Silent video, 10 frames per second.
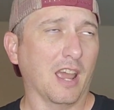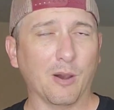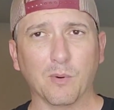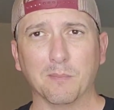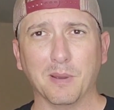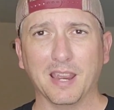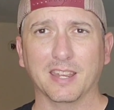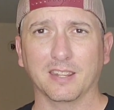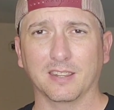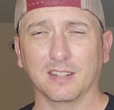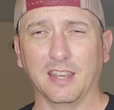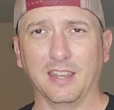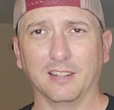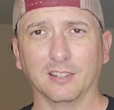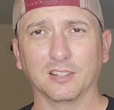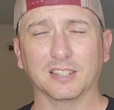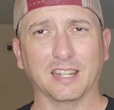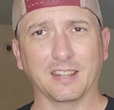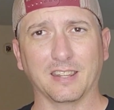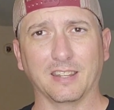I went back and looked
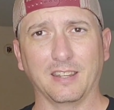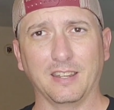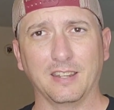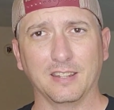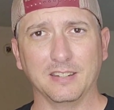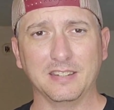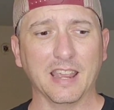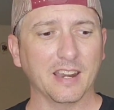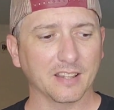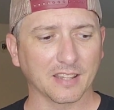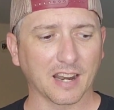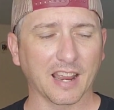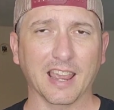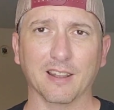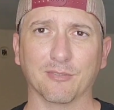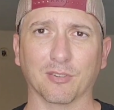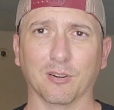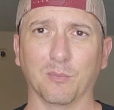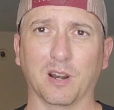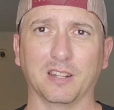at the data that I had
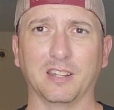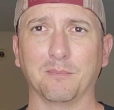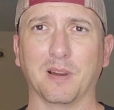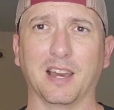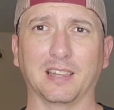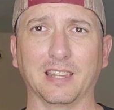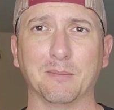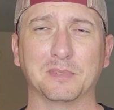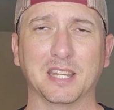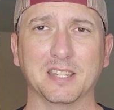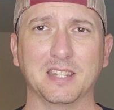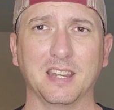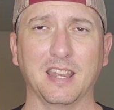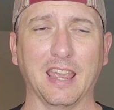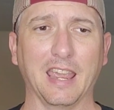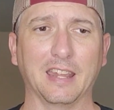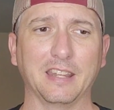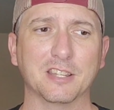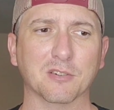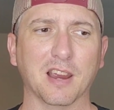from when I did my limb testing, and
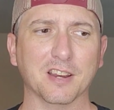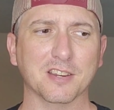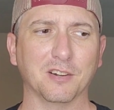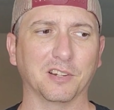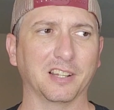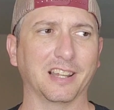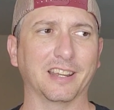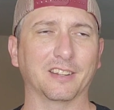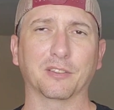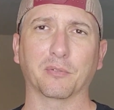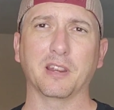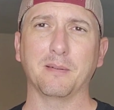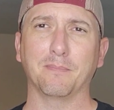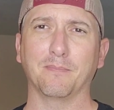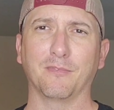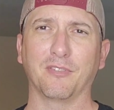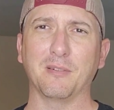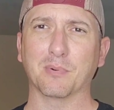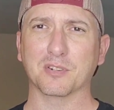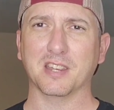these are actually only like 3
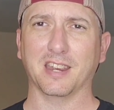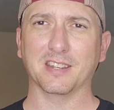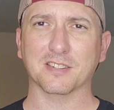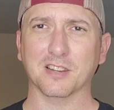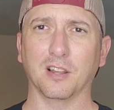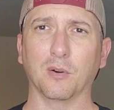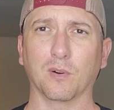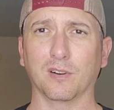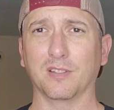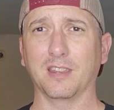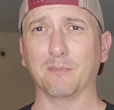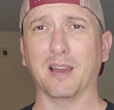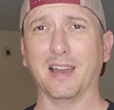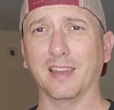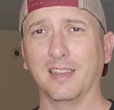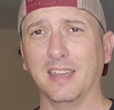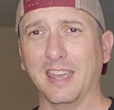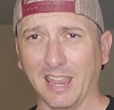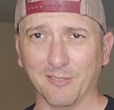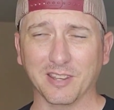feet per second slower than my
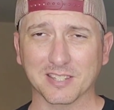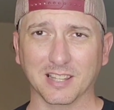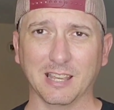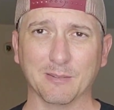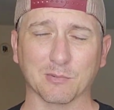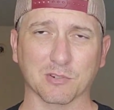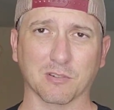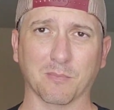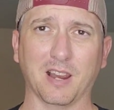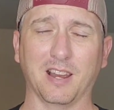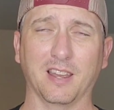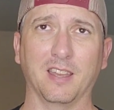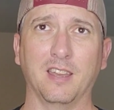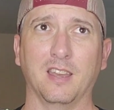heaviest limbs, which are my